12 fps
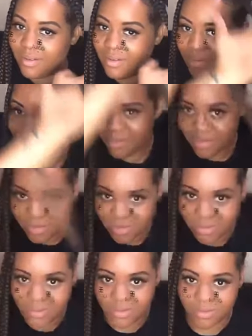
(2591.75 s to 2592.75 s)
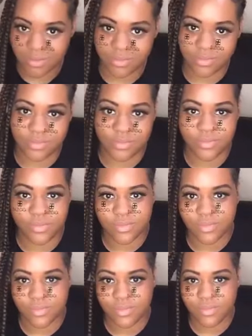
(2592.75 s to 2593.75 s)

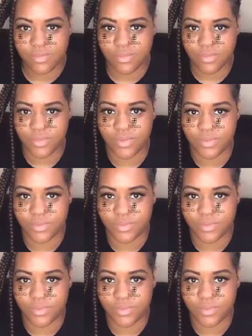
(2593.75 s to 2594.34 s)
[no speech]